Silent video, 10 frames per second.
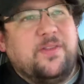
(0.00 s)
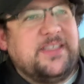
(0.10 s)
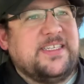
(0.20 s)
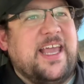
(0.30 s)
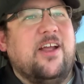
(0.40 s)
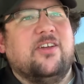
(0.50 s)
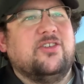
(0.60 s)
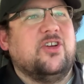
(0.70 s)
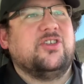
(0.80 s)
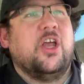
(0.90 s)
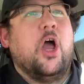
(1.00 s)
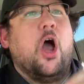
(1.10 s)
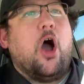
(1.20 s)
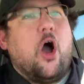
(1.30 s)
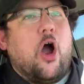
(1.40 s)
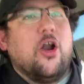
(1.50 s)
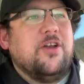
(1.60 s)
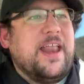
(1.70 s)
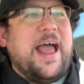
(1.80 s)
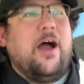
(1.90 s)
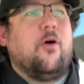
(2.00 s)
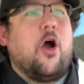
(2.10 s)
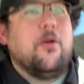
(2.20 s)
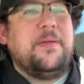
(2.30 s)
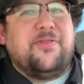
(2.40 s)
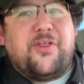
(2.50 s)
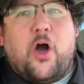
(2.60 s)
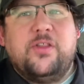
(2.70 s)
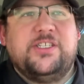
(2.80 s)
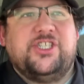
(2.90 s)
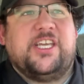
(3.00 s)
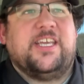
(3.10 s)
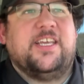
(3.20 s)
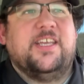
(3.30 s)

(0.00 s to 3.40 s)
These characters are now our mythology.